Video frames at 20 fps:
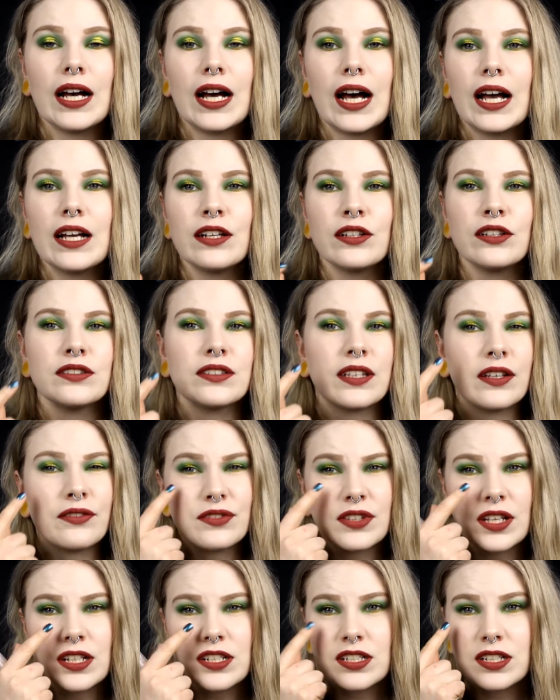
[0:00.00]
I don't have
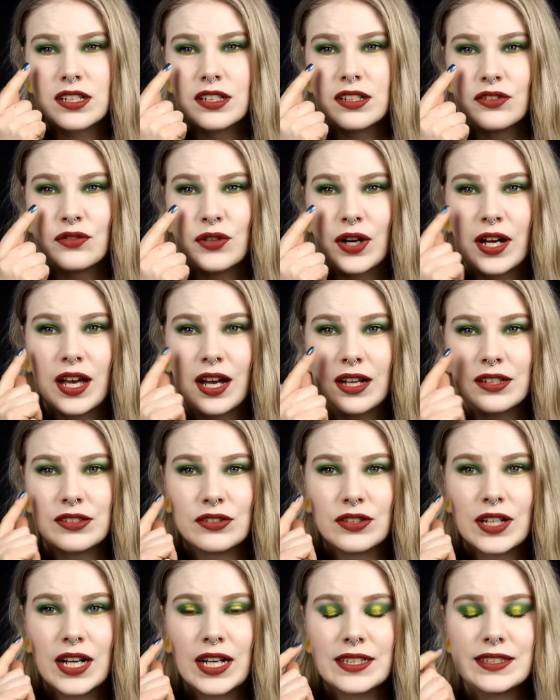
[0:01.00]
such dry
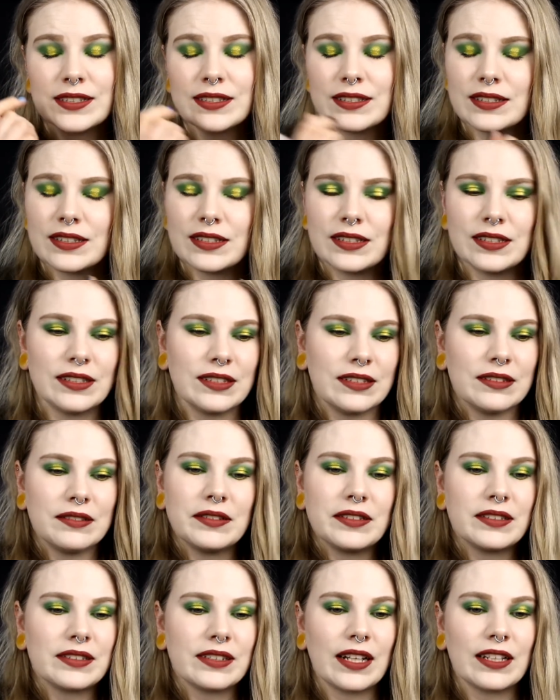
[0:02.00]
under eyes. Uh,
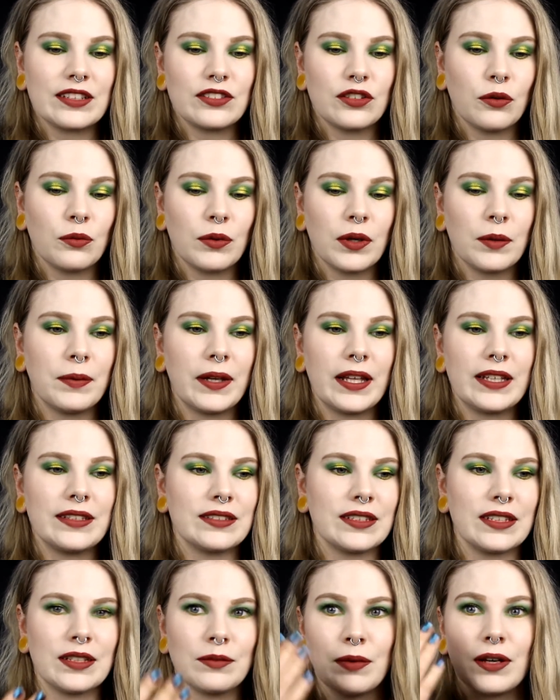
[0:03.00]
it's like the only place
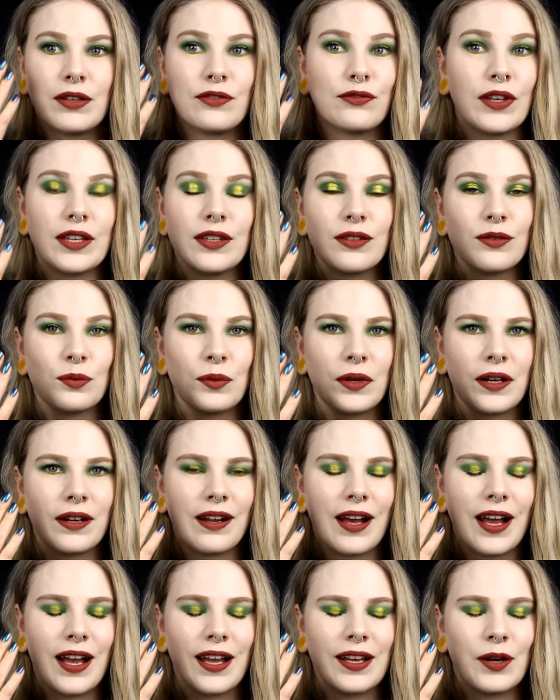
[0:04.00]
in my face when
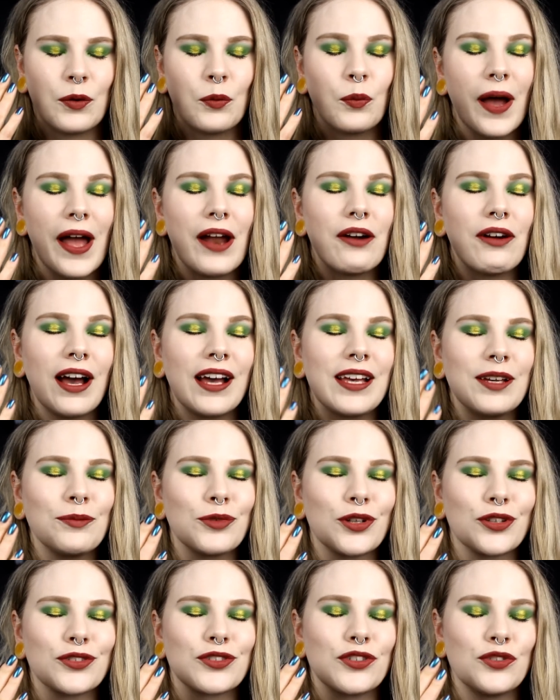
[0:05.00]
I, where I am
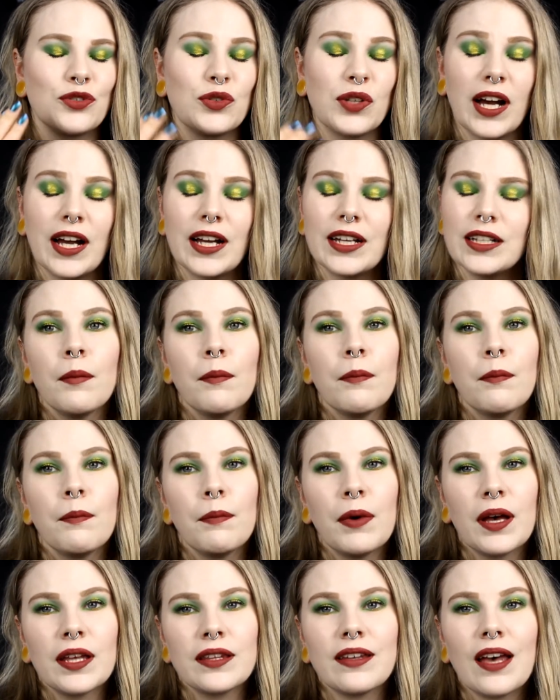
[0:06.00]
not dry.
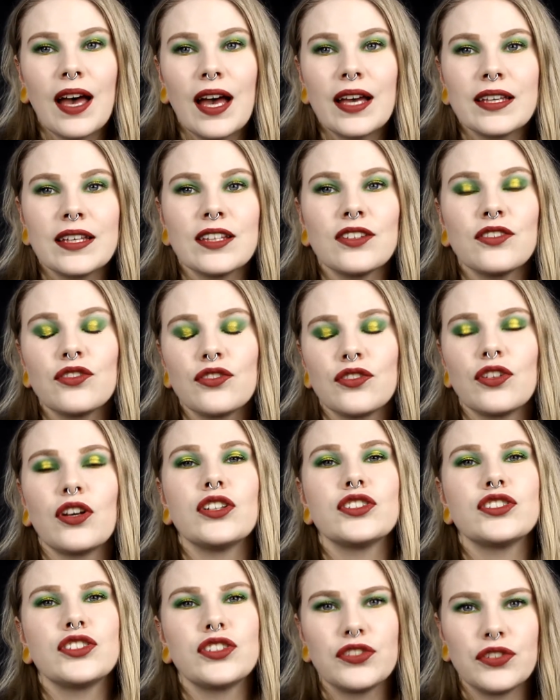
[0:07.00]
But I can
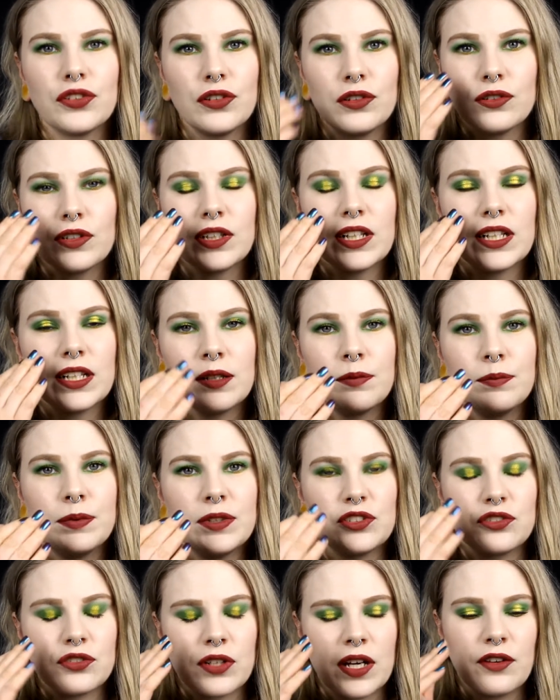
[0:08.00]
start to look a little
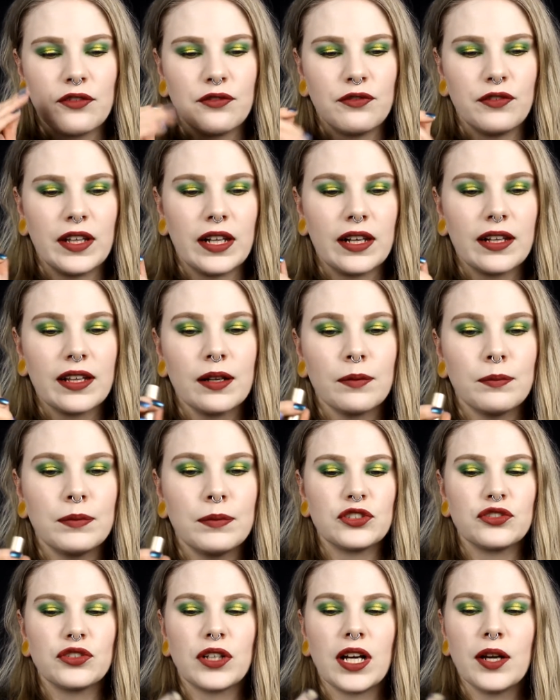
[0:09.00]
bit dry and feel a little
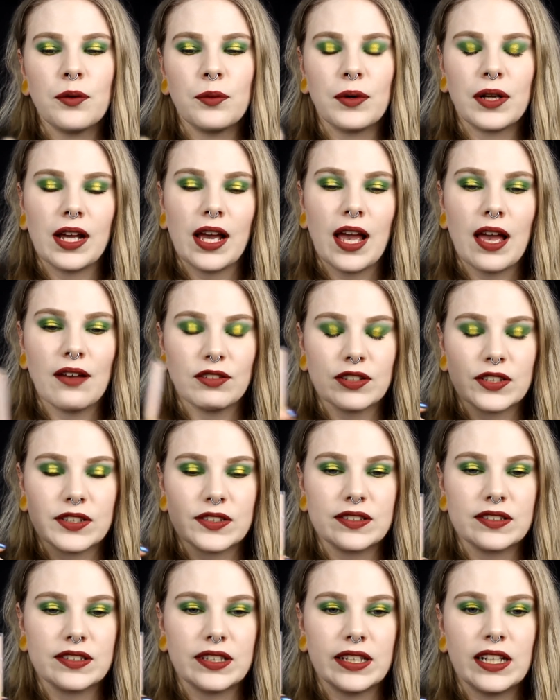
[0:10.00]
dry when I have a
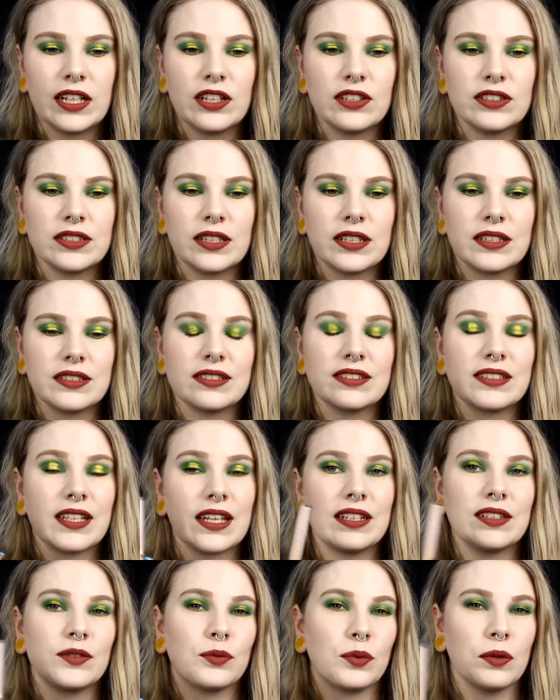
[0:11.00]
concealer and then set
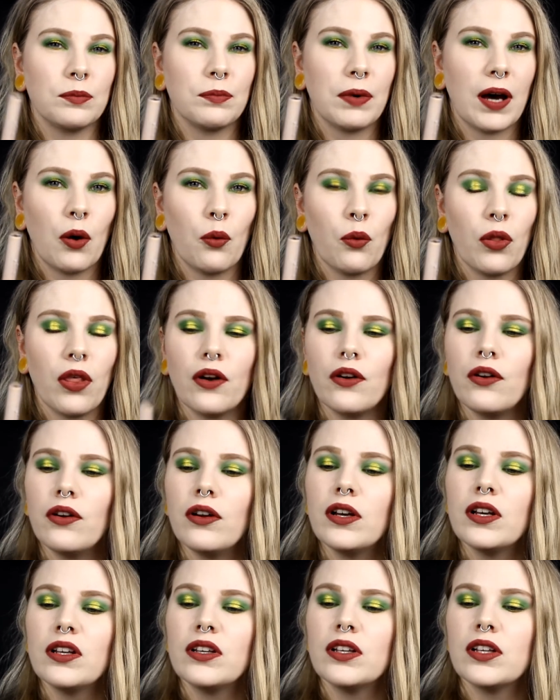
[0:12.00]
it with powder.
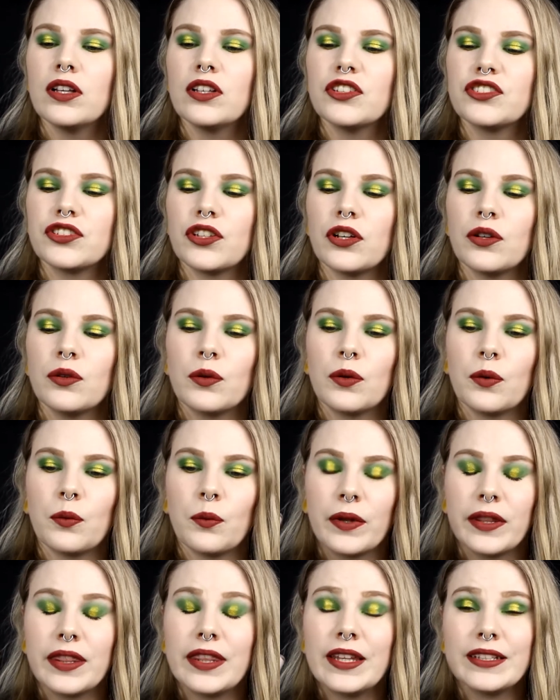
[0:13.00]
So
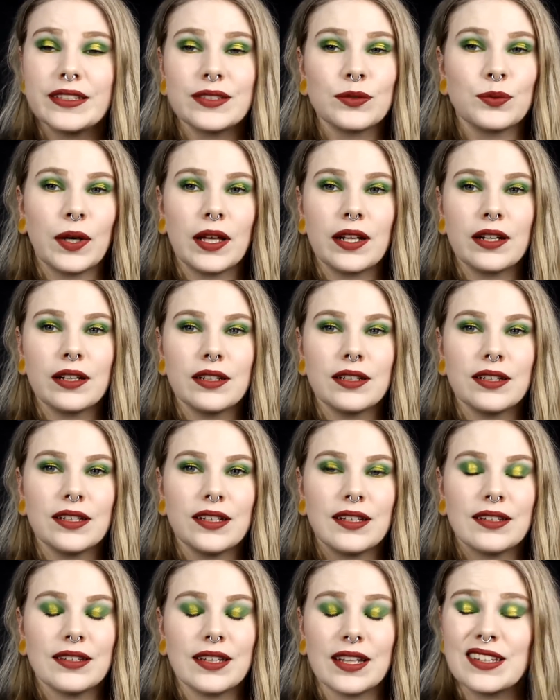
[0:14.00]
with this one,
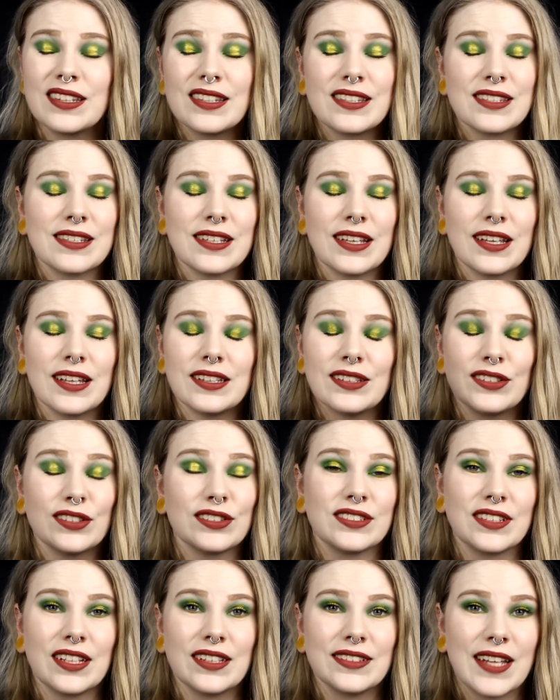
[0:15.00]
that
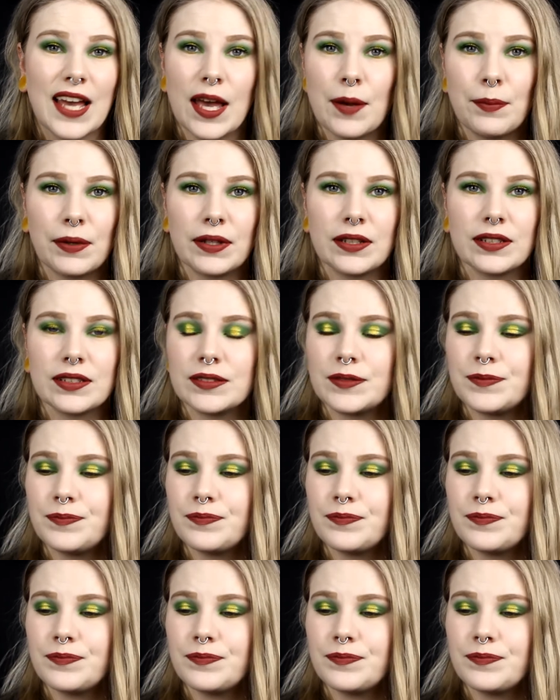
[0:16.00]
does not happen.